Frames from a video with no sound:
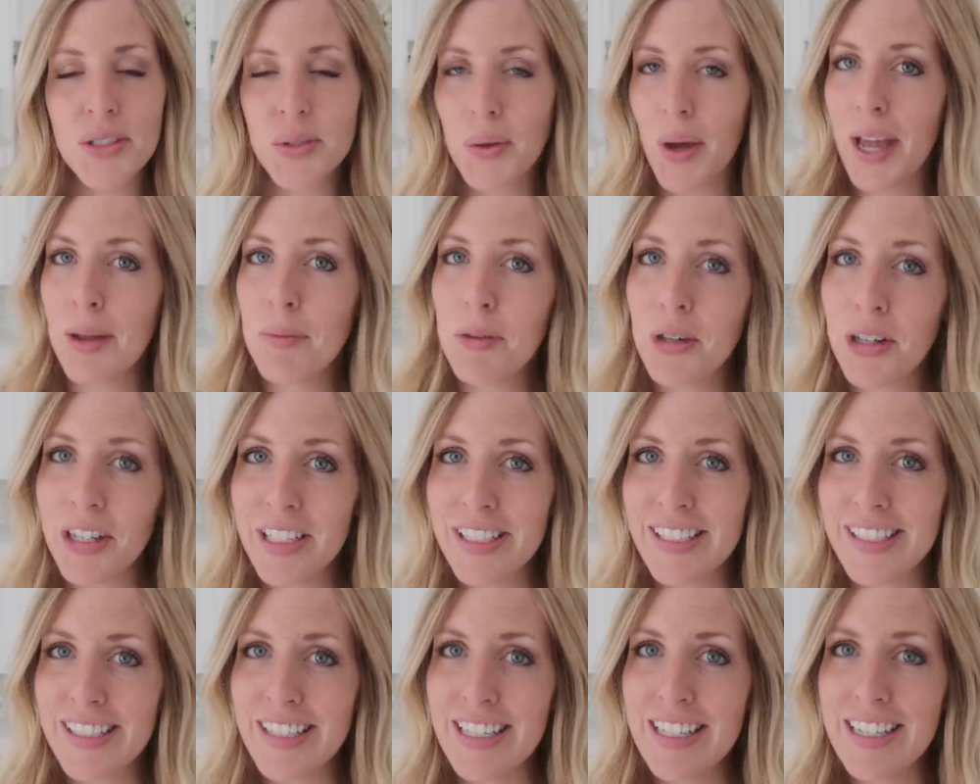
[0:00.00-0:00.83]
So I'm
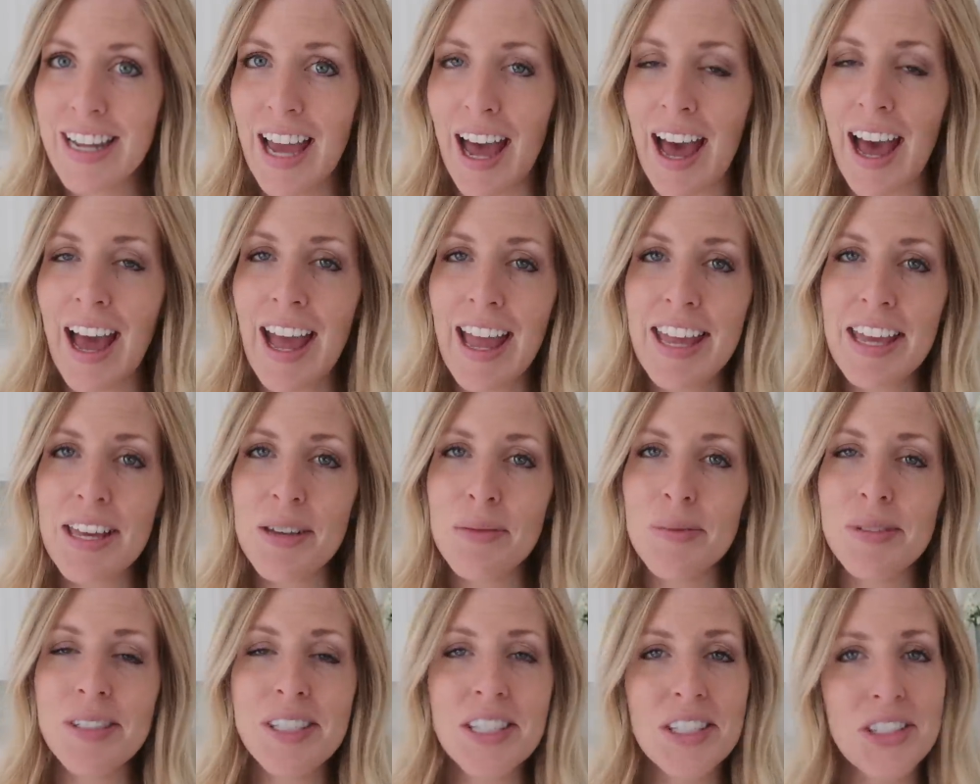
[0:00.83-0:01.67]
Kristen, I
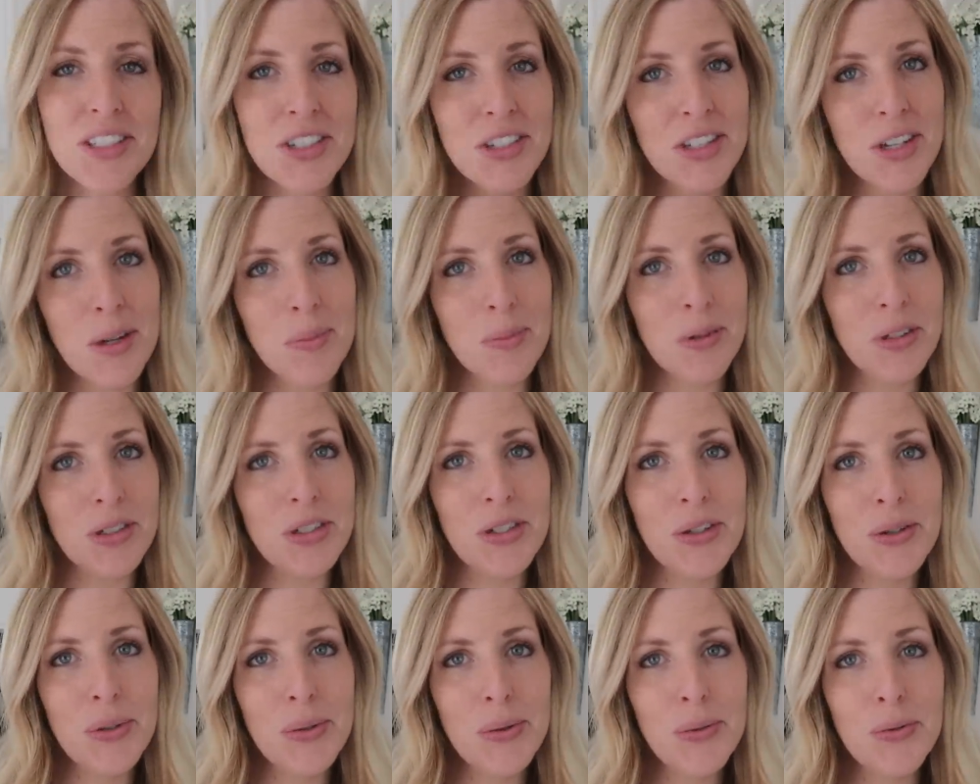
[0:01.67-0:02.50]
am sister number
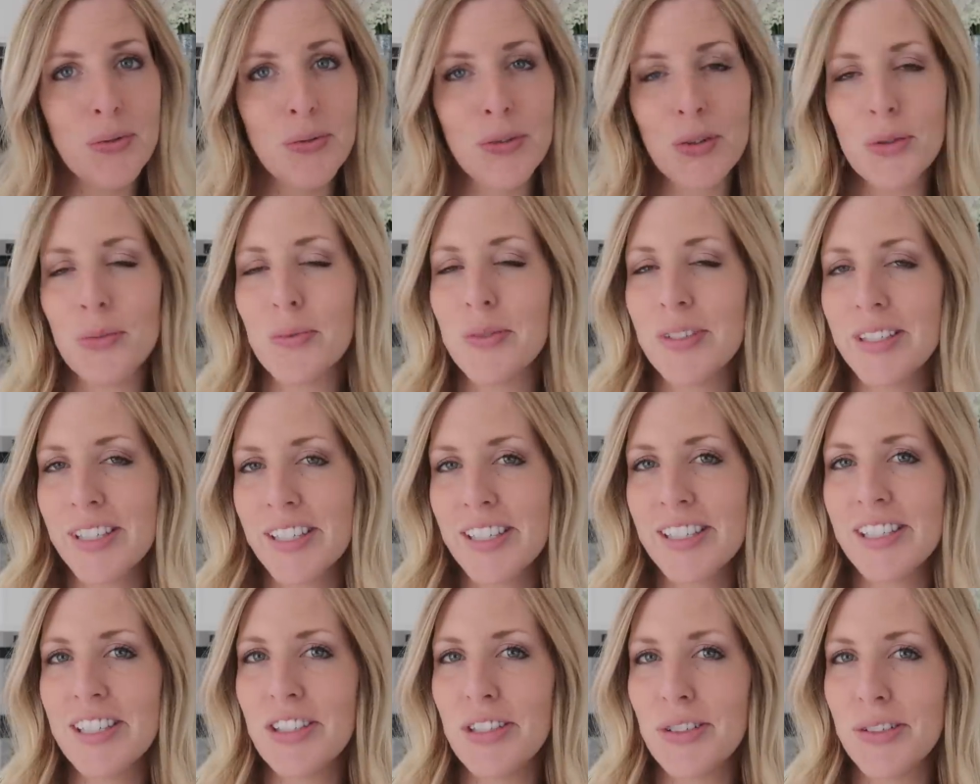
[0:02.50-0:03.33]
2 from
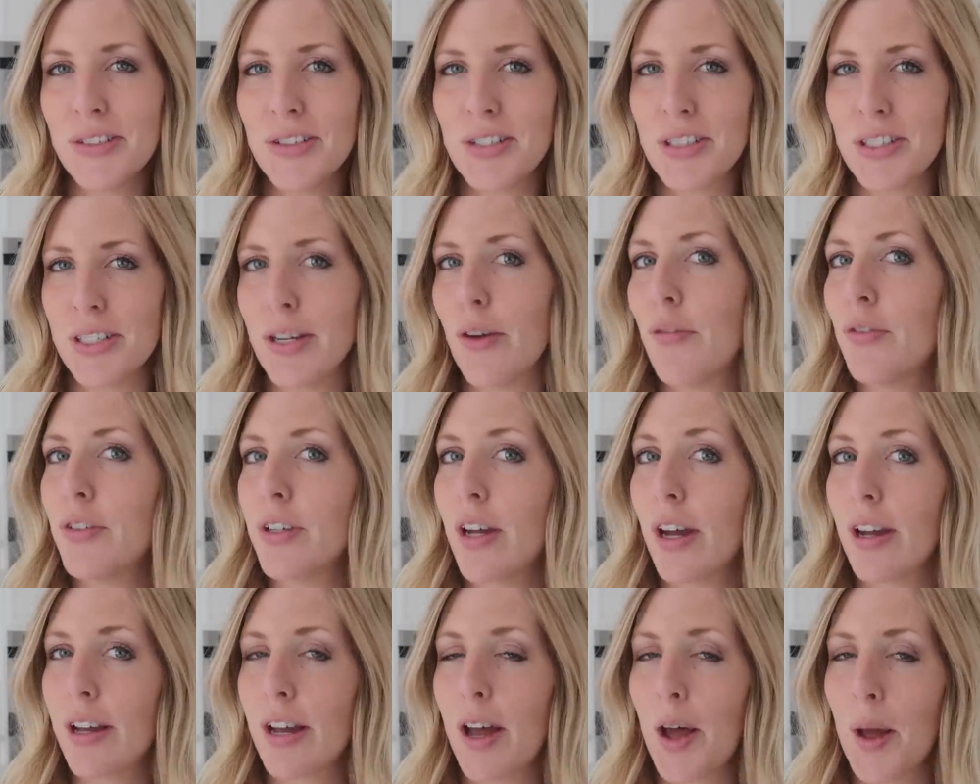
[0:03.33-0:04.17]

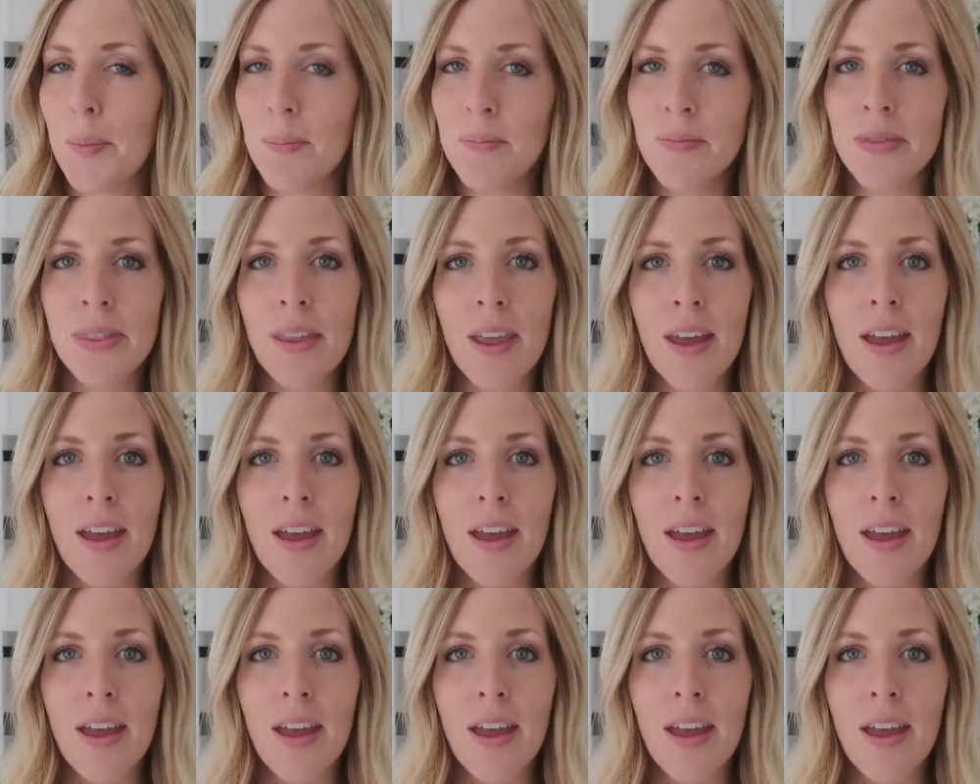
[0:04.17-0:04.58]
sixsisterstuff.com.